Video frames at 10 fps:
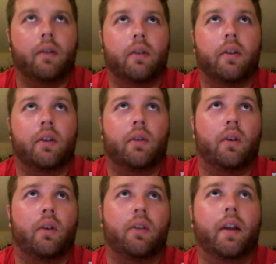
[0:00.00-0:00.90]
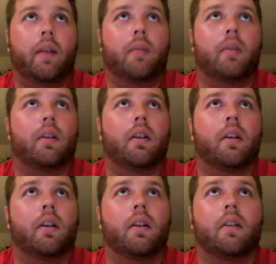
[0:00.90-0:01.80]
It was his first label, and,
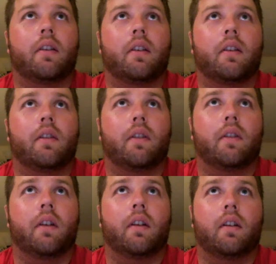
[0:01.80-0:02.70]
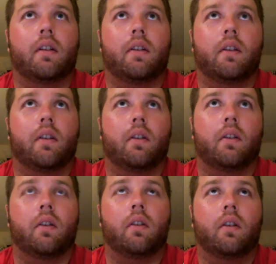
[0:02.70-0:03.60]
and it just doesn't fit his
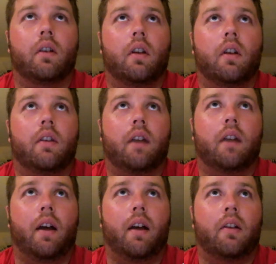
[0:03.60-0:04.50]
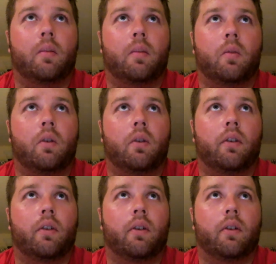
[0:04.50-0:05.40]
general style anymore.
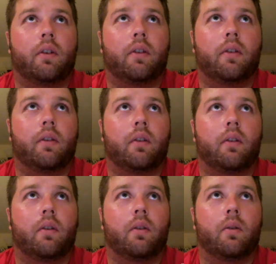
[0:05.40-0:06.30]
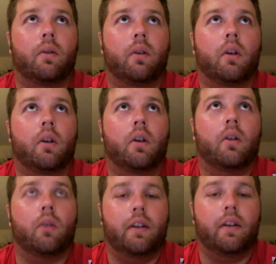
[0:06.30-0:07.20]
So he's going to
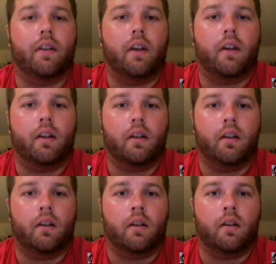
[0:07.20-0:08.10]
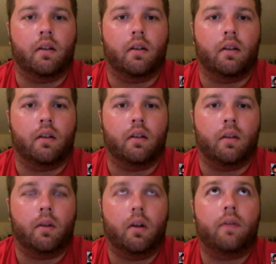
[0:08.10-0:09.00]
redesign it, and and I'm
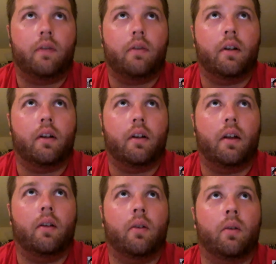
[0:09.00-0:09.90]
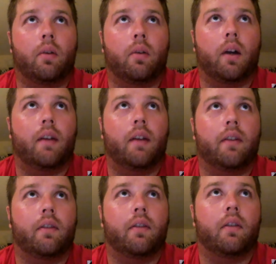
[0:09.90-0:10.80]
going to offer it at a lot lower
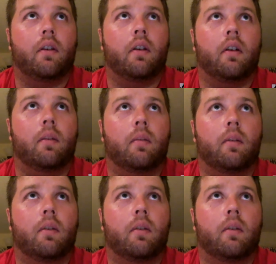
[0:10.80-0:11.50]
price, um,